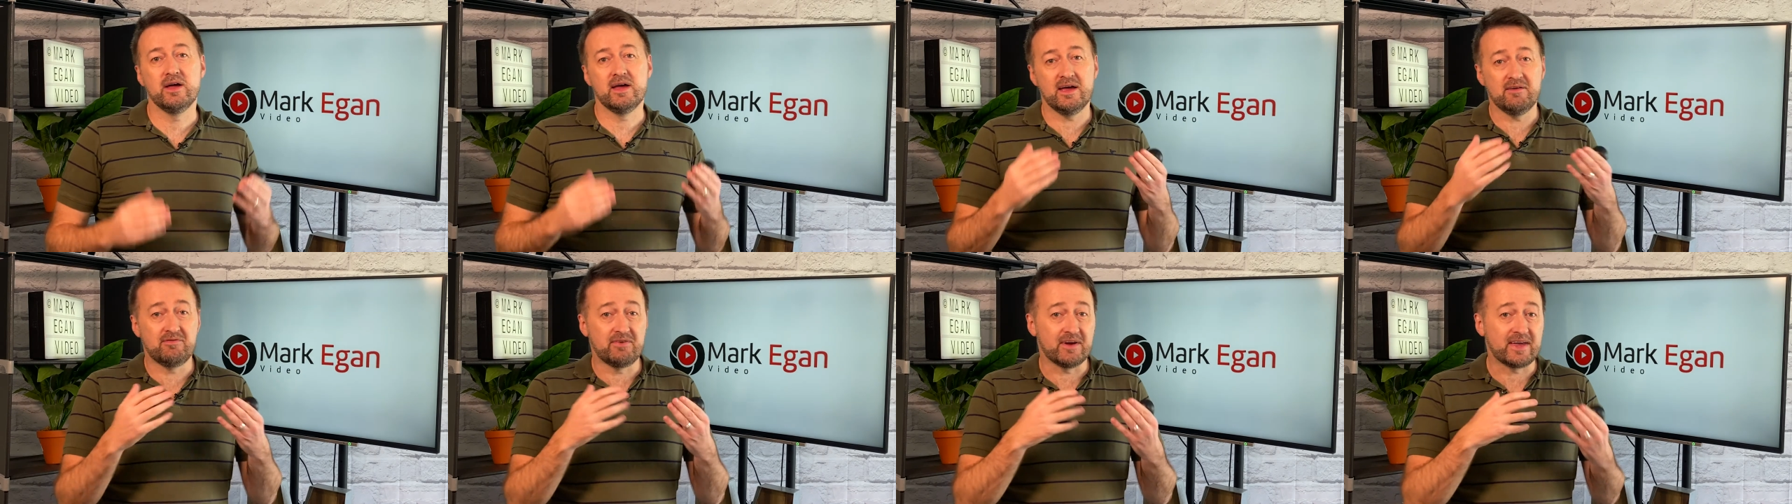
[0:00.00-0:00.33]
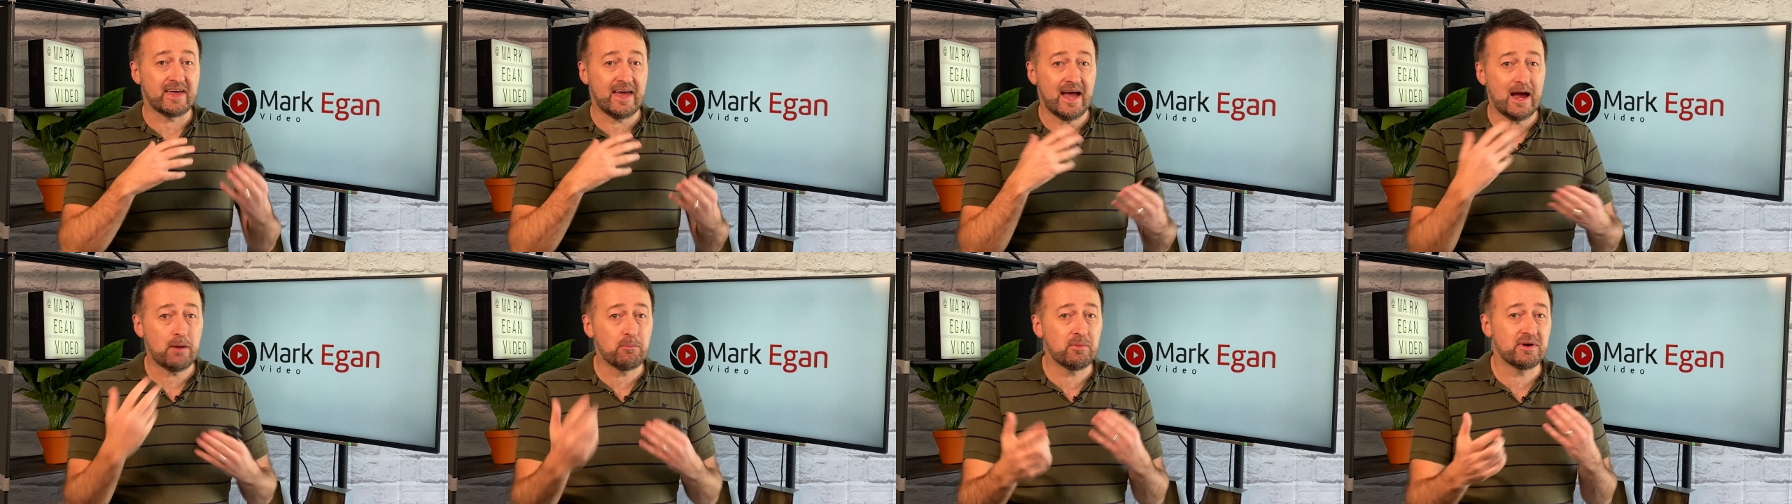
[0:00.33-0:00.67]
If a
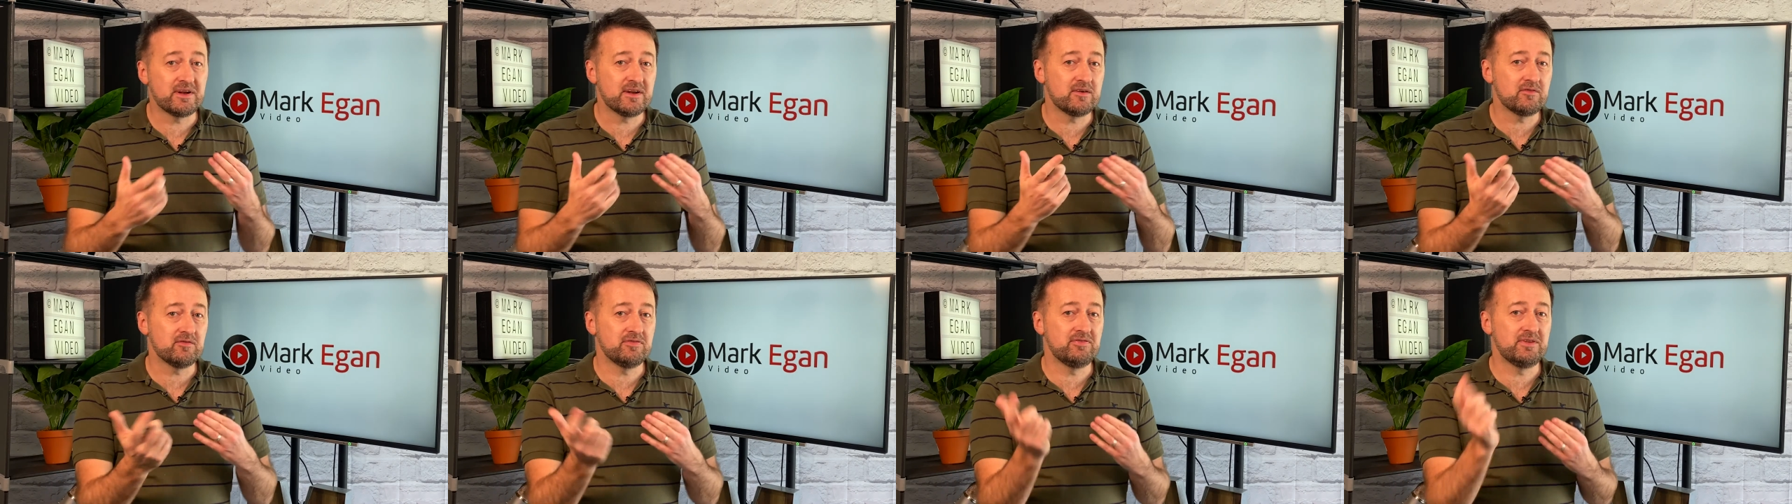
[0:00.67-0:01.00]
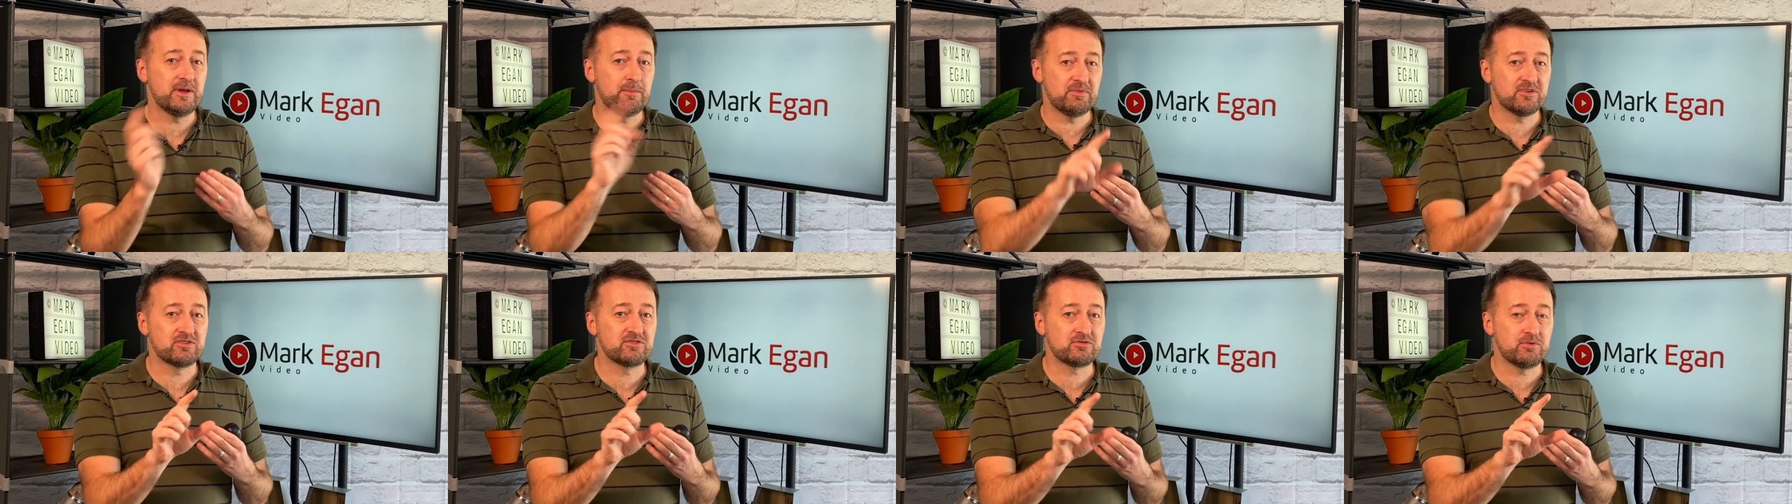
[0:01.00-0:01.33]
camera didn't
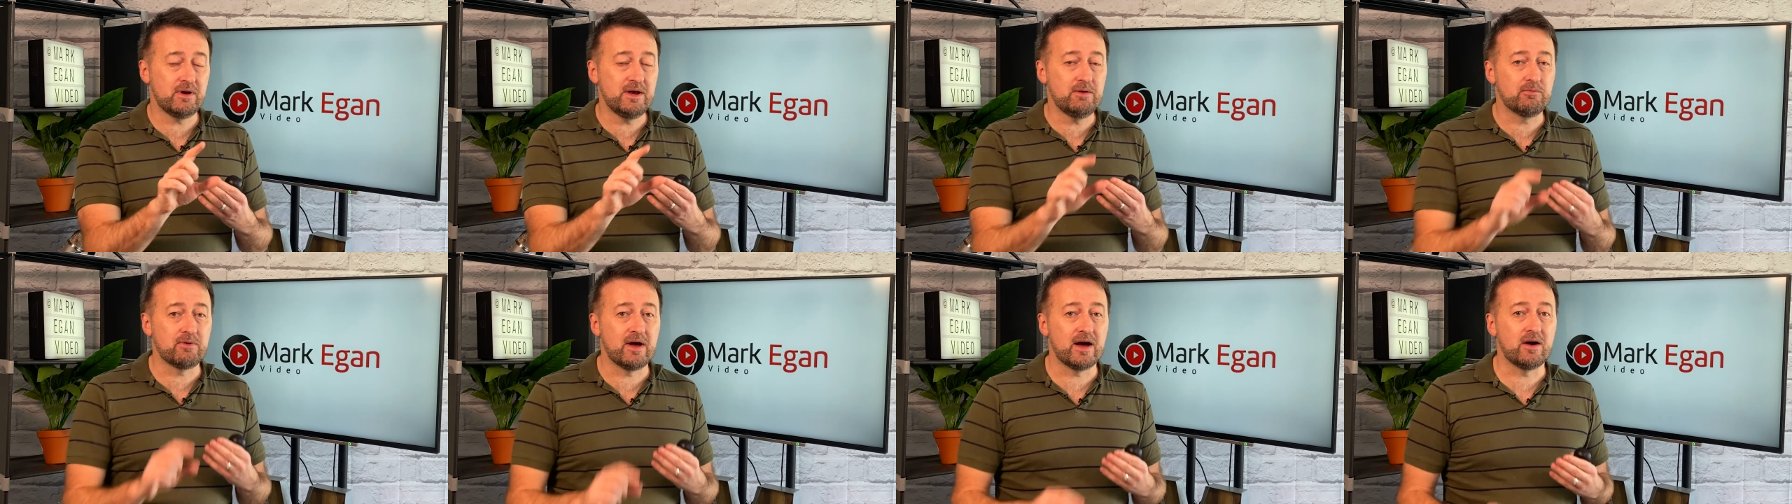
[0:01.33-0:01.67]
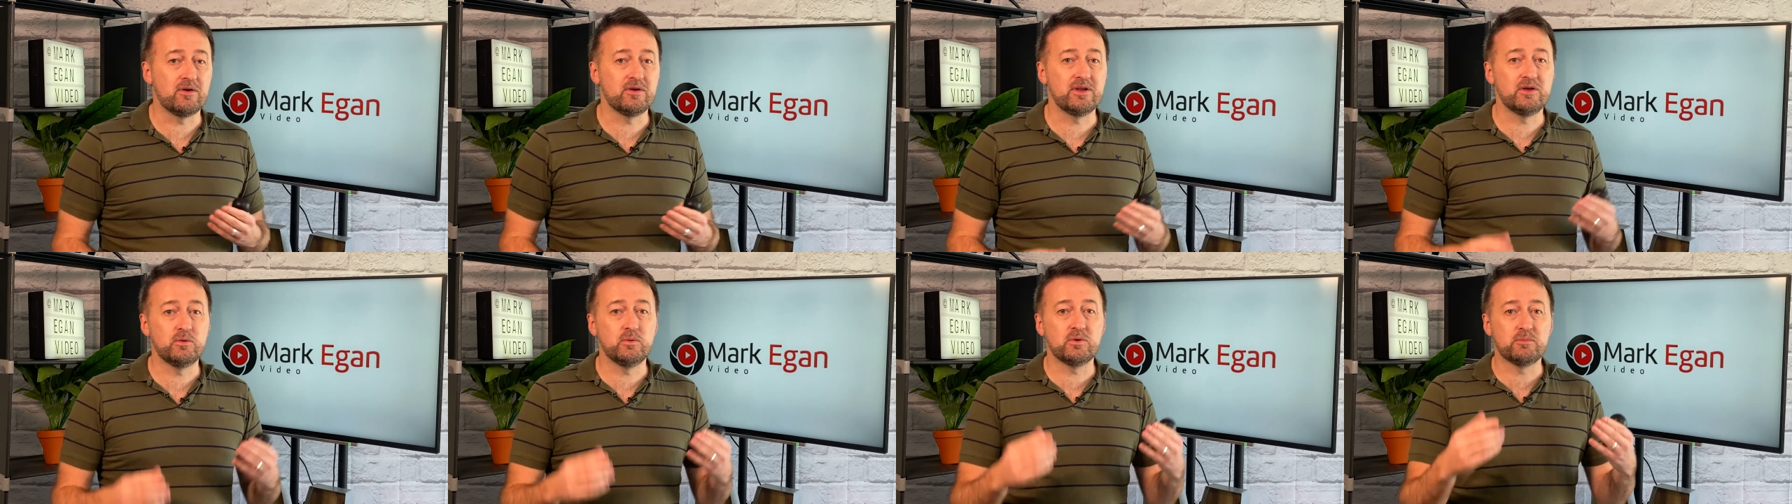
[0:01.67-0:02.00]
flip the screen
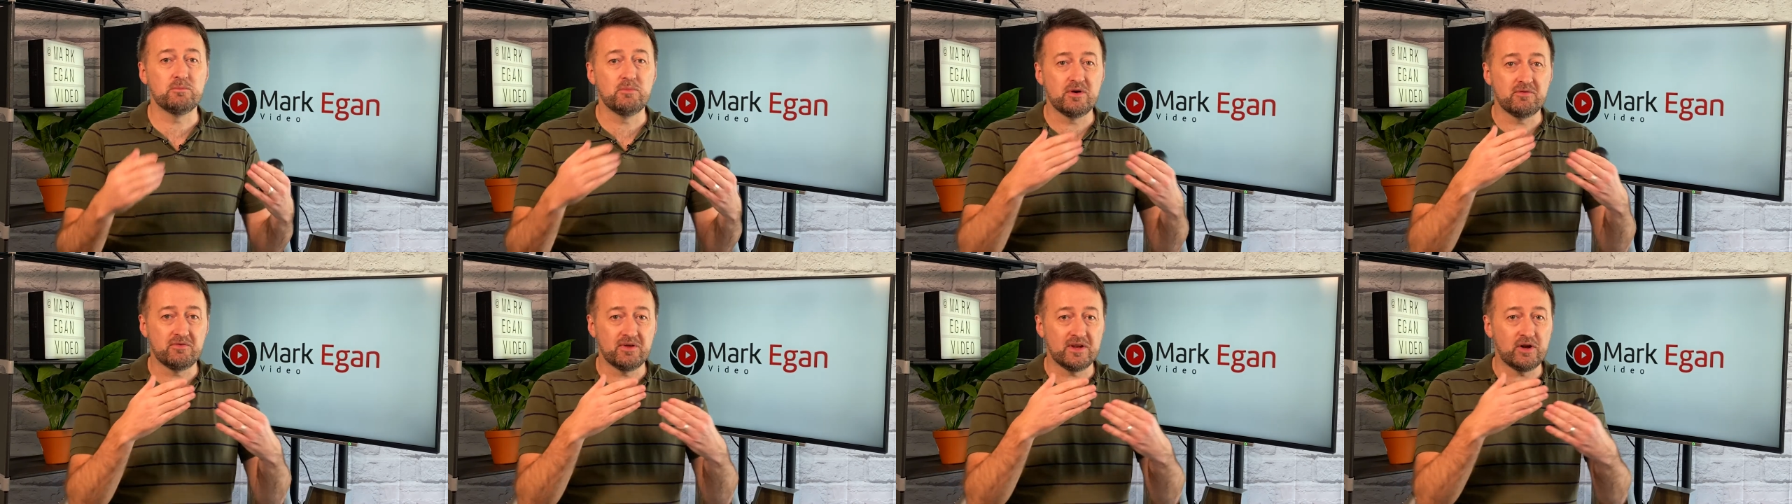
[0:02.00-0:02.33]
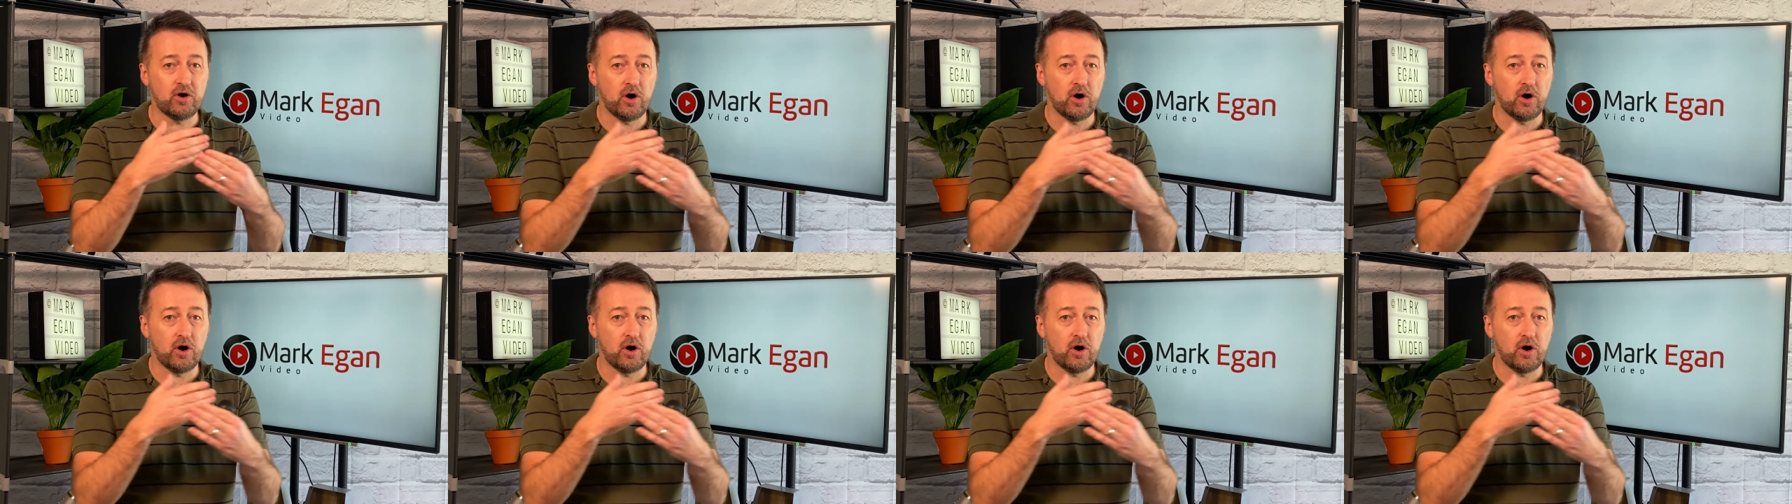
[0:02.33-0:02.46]
round, you would move in